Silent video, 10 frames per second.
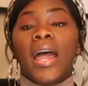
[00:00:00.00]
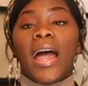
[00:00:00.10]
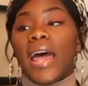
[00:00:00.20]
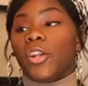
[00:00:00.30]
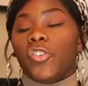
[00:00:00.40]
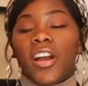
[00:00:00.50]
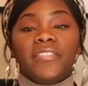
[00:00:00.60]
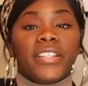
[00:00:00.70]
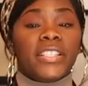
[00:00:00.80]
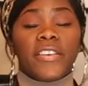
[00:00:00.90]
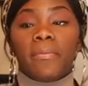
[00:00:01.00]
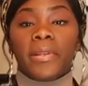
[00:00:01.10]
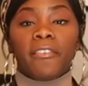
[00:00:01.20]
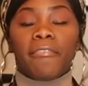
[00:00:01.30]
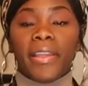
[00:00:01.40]
I don't know, I've just never
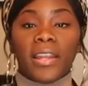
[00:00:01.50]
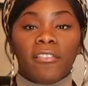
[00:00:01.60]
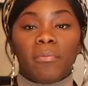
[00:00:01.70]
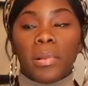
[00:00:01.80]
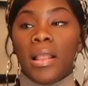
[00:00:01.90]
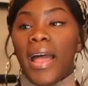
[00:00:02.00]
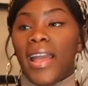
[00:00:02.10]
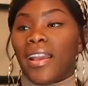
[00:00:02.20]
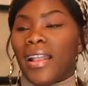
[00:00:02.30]
been a fan of black.